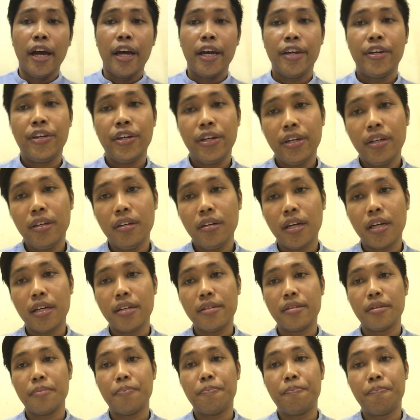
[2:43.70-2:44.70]
Here
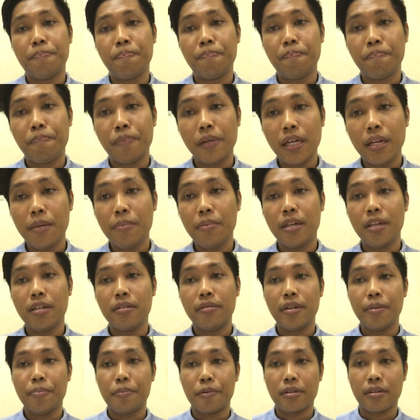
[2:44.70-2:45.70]
is a
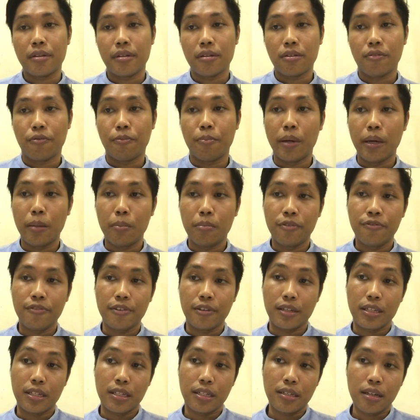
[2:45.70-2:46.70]
preliminary process of
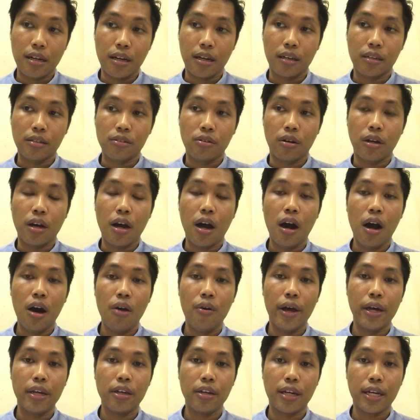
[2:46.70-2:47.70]
biomorphic design on how
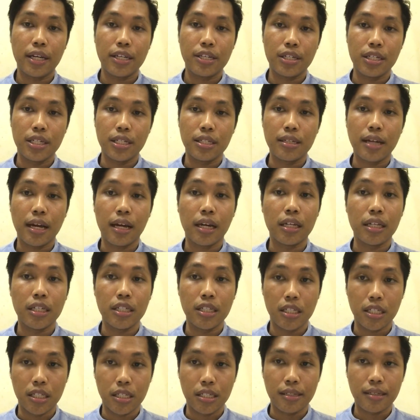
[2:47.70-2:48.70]
educational
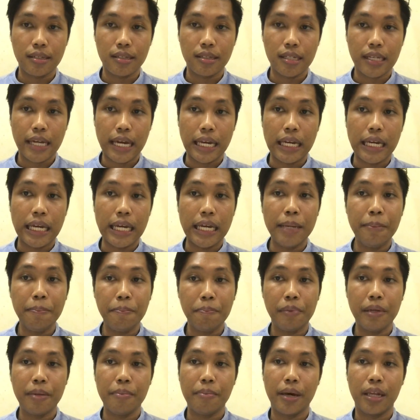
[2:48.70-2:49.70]
psychologists can
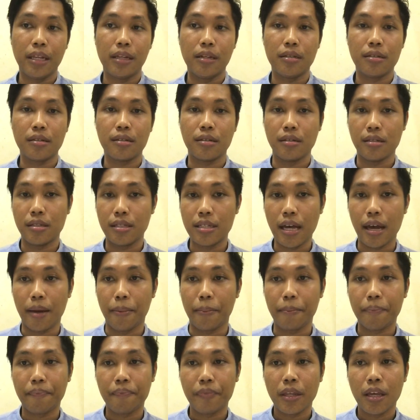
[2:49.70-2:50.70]
implement this
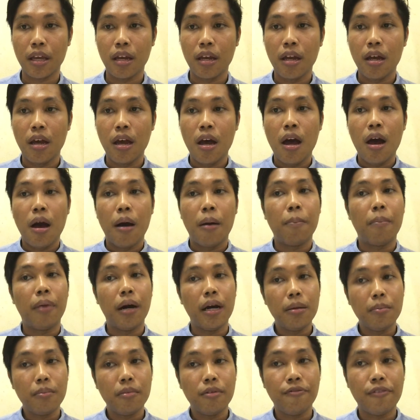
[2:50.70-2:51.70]
concept.
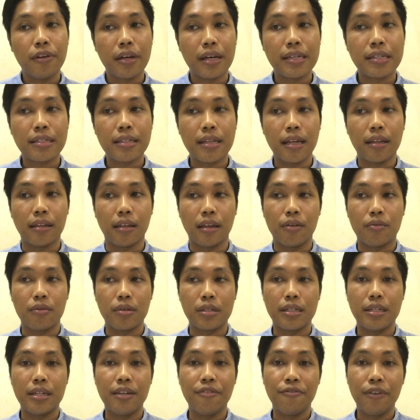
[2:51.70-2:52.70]
Biomorphic aesthetic
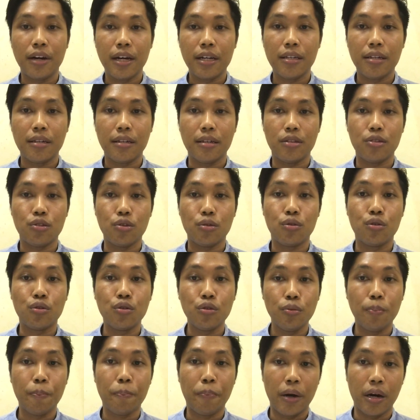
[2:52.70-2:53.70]
was divided into
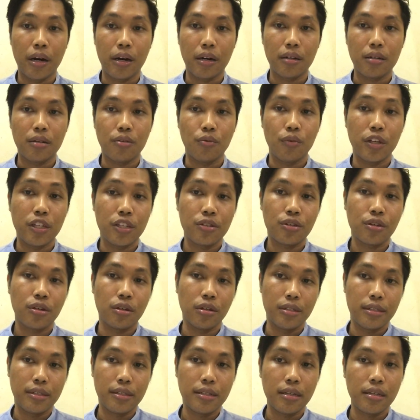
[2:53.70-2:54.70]
two parts, which
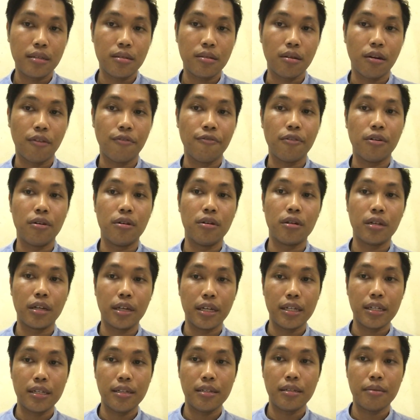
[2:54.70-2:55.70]
consist of
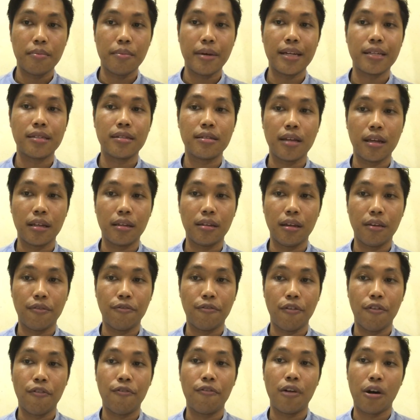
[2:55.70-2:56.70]
organism aesthetic
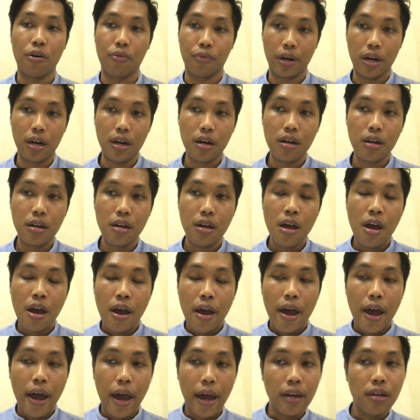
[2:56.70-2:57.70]
for fauna
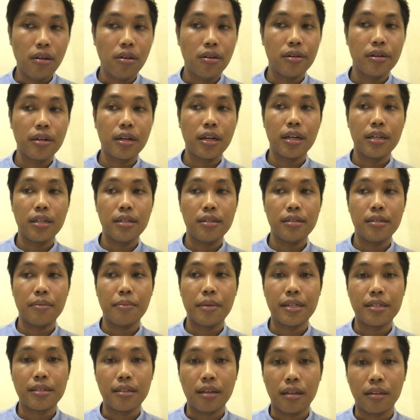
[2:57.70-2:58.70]
and organism
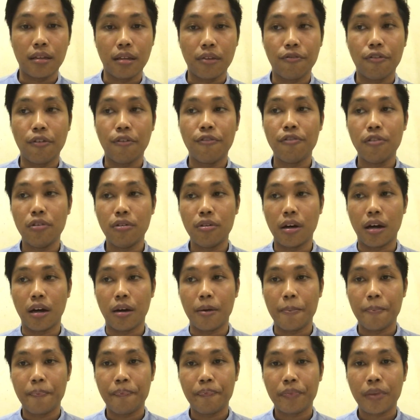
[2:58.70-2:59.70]
aesthetic for
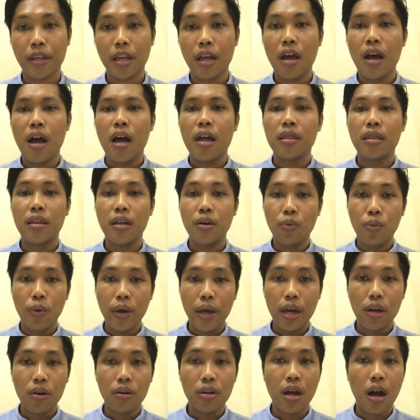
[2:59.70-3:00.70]
flora. The
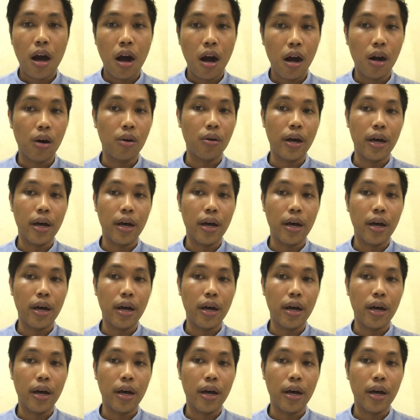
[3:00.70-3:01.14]
way on how